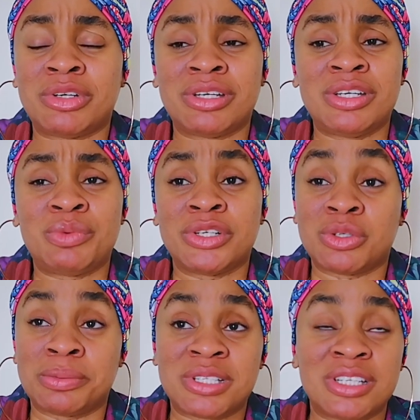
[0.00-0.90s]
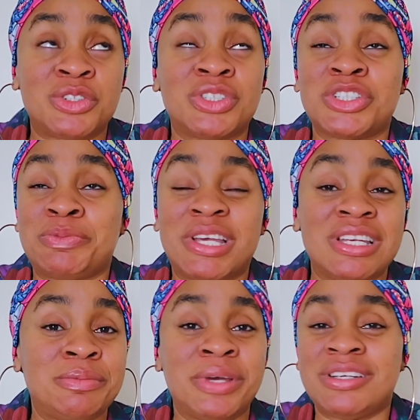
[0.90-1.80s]
kid went upstairs. She was just making
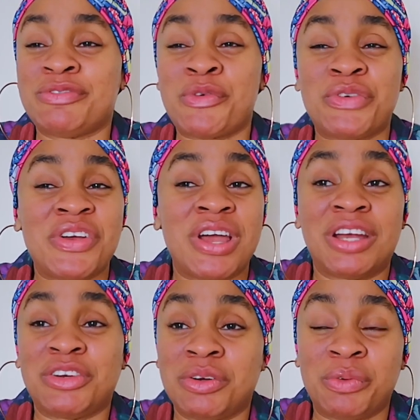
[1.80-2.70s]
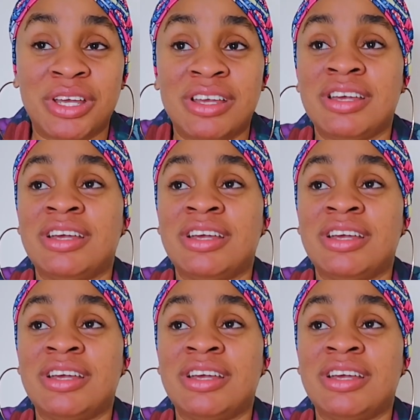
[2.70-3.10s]
the bed in one very angry way.